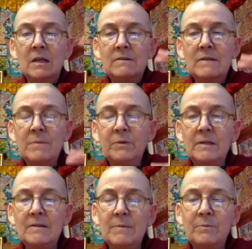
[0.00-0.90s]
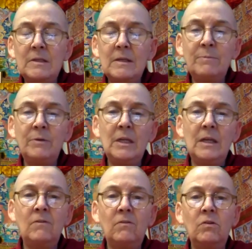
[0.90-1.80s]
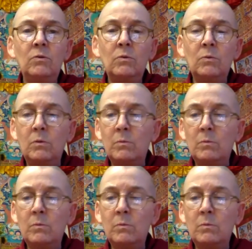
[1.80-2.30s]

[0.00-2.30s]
deeply, deeply, deeply into